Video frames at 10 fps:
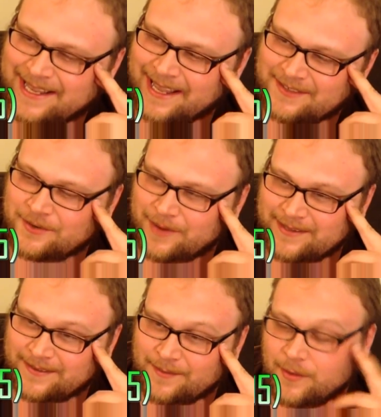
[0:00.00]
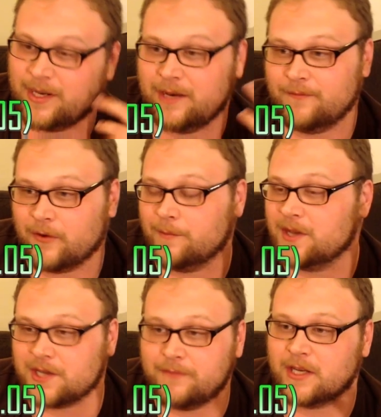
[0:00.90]
any case, Duress is something we need very
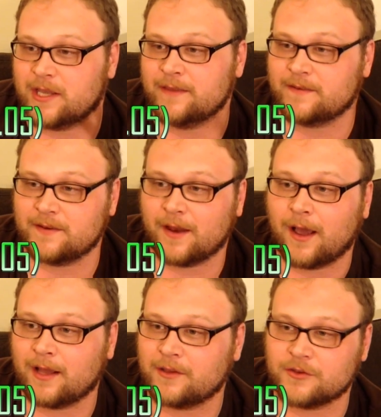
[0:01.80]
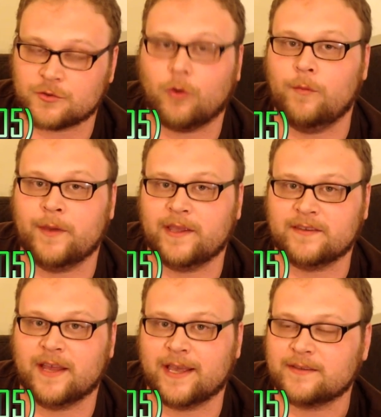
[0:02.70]
much, even against
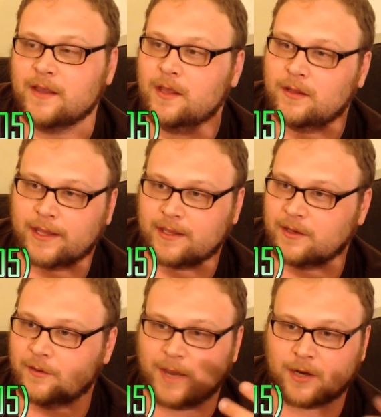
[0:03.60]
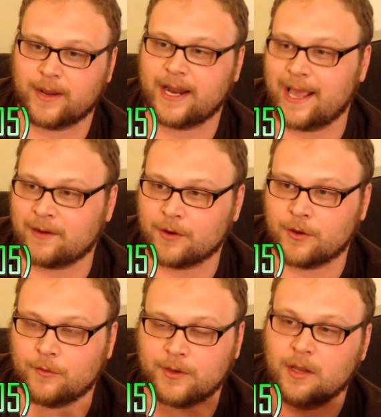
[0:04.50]
non-control-based decks, like, you know, mono-red
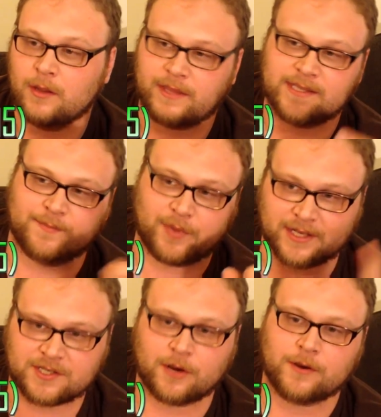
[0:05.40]
aggro, and things that play a